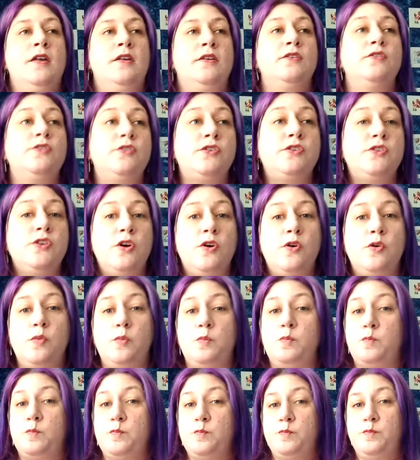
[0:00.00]
So,
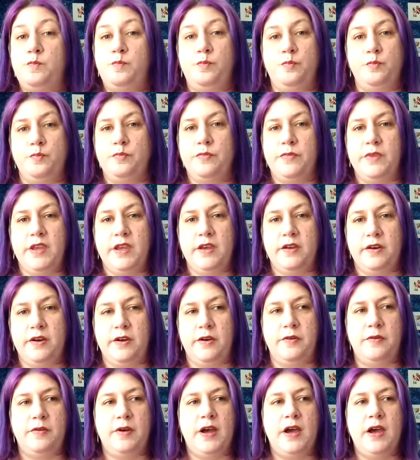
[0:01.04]
you
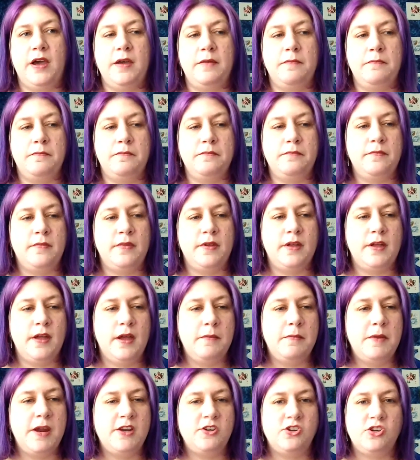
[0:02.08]
know, I'm
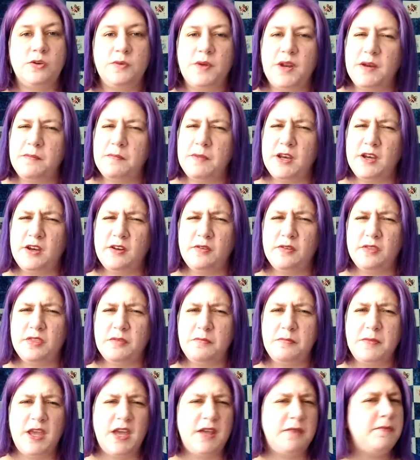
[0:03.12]
not sure what I'm going to do with
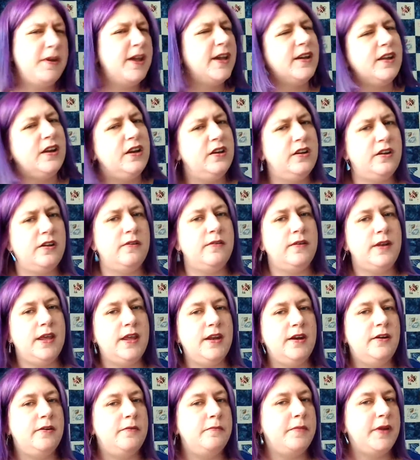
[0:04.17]
them yet. I'm not going to donate
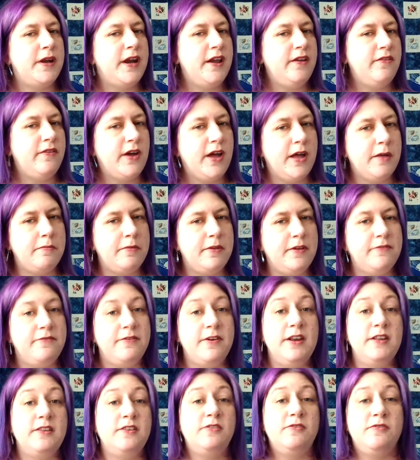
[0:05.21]
them, but I have a couple of
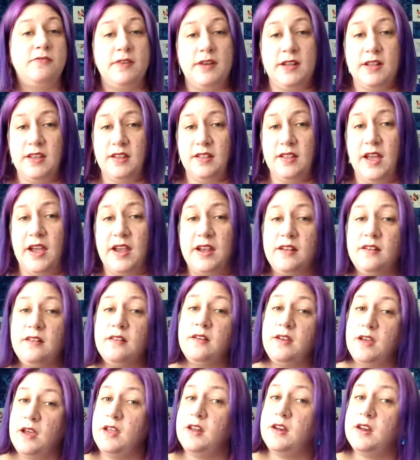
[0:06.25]
friends who really like
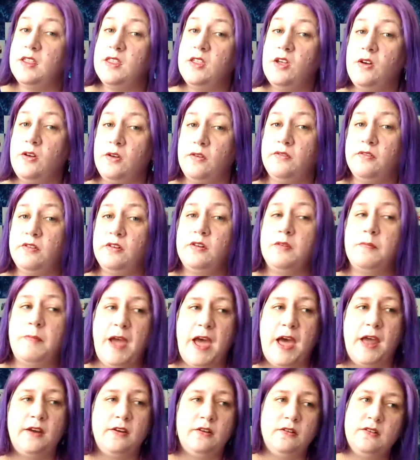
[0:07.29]
kind of the older
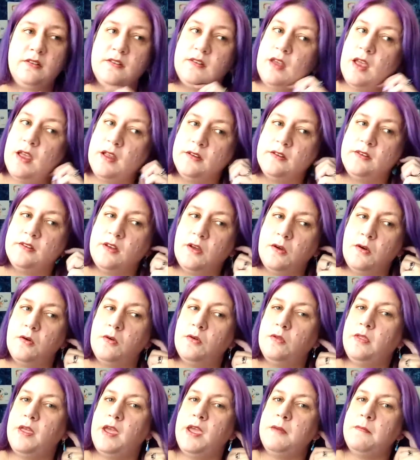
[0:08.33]
patterns, and so
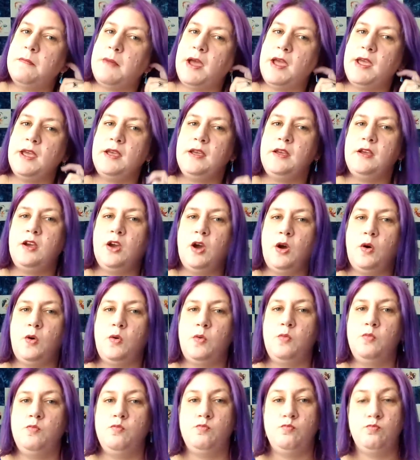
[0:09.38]
they might
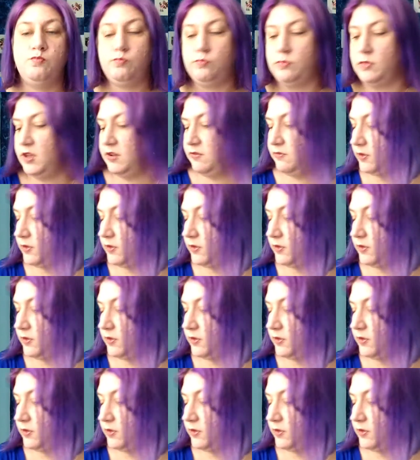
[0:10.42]
go live